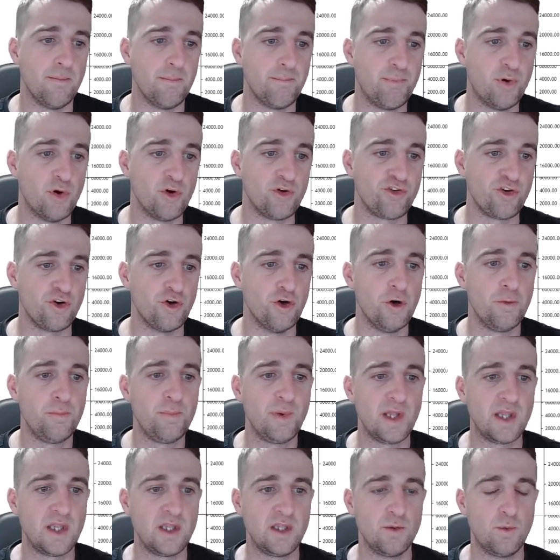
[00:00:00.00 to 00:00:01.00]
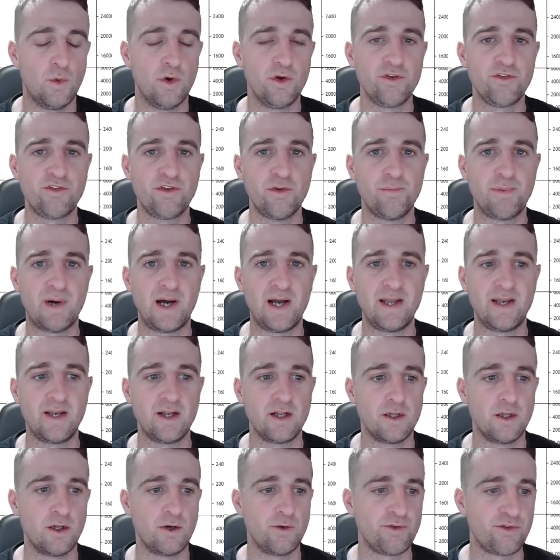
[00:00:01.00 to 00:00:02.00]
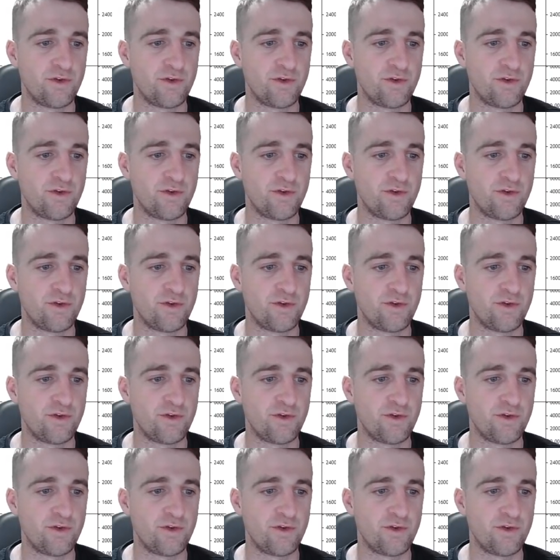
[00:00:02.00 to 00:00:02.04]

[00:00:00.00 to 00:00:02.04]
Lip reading: push up, you want to buy in low.